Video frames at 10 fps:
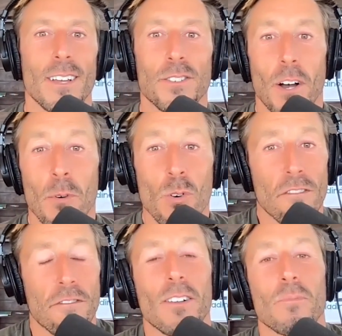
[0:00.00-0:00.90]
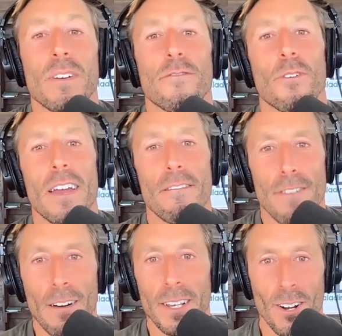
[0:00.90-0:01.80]
Some who have followed me for a
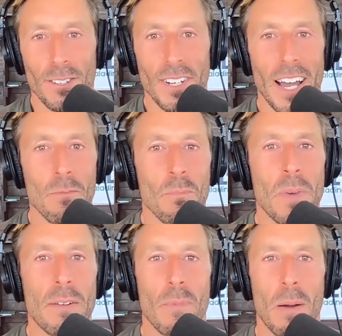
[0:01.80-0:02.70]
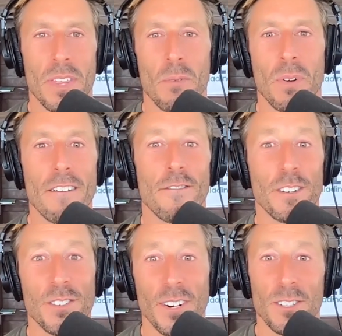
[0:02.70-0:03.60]
very long time may remember that when I
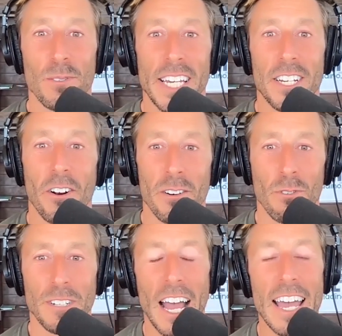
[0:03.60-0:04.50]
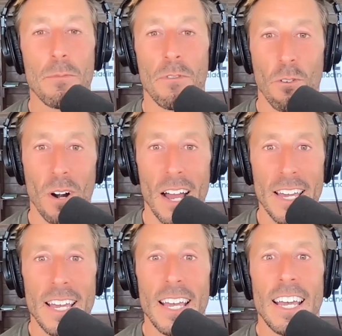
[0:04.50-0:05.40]
first started doing a carnivore diet before
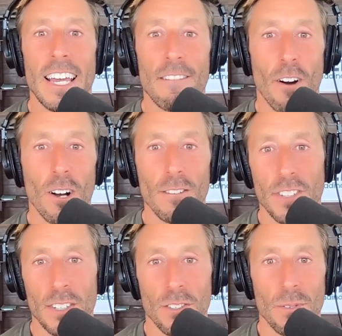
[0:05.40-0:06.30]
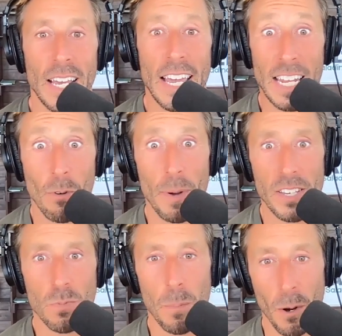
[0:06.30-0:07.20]
I evolved into an
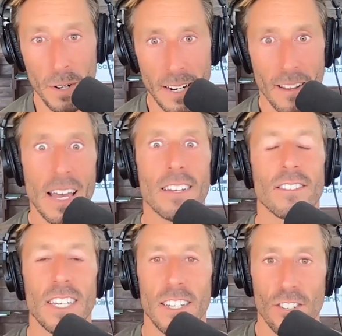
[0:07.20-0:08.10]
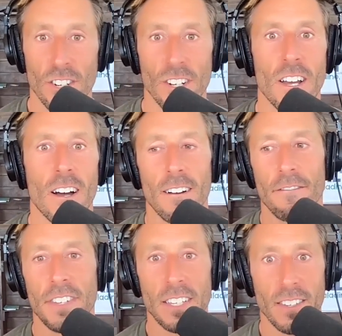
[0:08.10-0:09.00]
animal-based proponent, that is the addition
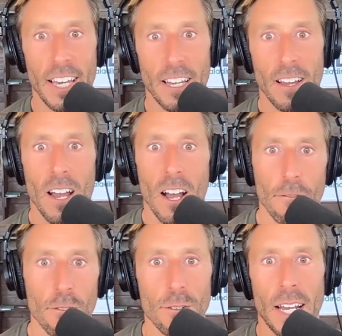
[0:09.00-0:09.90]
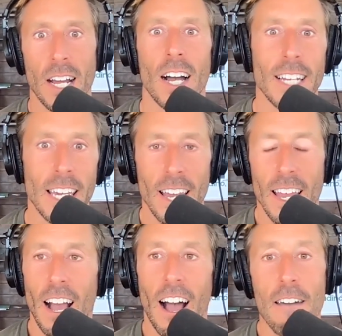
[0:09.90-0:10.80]
of things like fruit and honey,
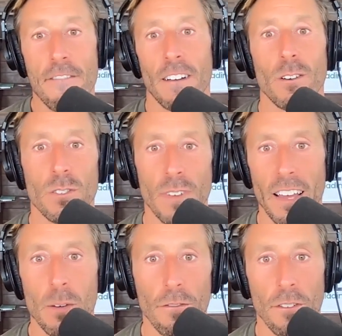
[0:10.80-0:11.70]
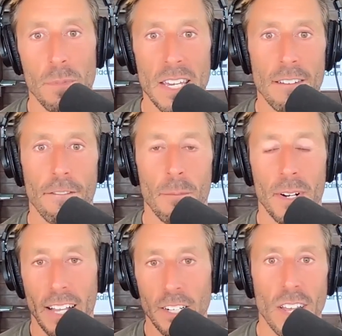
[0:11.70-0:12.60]
I found those valuable for me from an
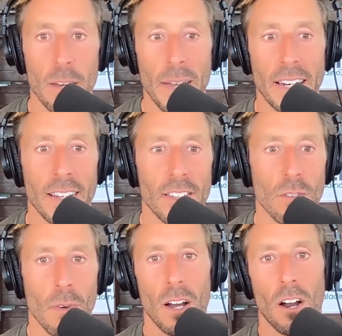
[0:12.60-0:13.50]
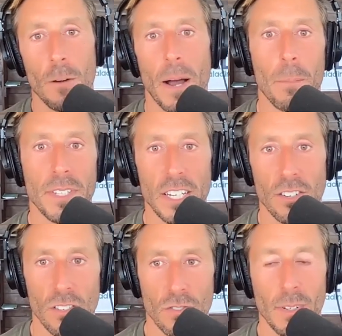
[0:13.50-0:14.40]
electrolyte maintenance, from a heart
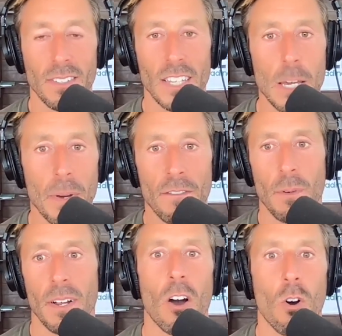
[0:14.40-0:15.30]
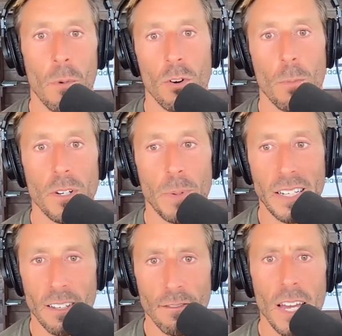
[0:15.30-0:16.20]
palpitations, from a sleep, and from a hormonal
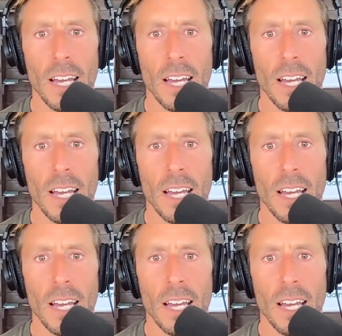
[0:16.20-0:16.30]
perspective.